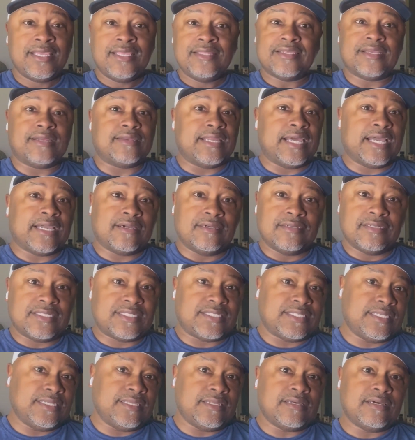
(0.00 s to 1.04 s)
They're not gonna
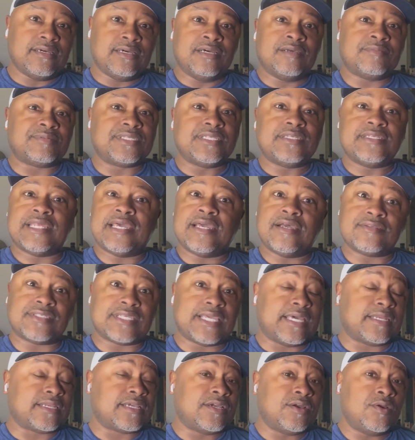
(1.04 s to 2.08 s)
see the ups and downs,
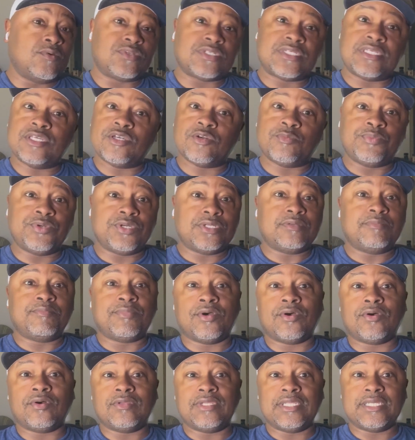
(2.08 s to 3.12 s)
how the coach still put the
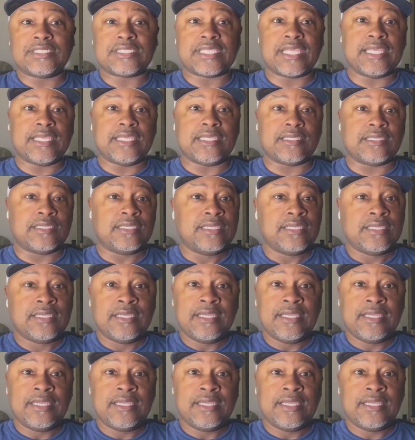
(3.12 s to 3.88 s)
ball in his hand